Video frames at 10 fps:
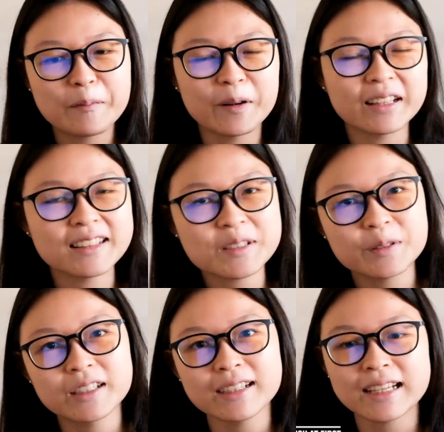but this
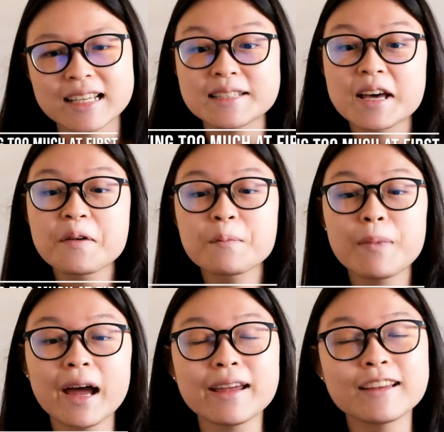one is
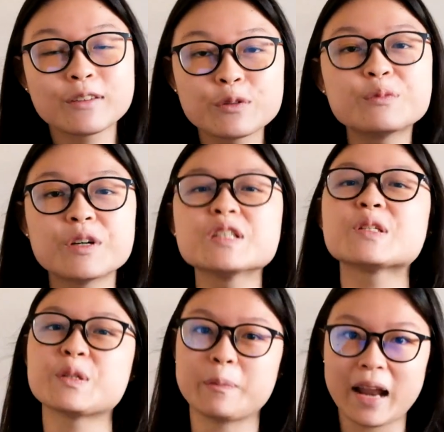buying too much
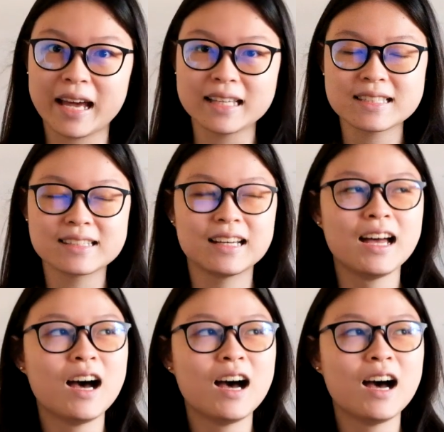supplies.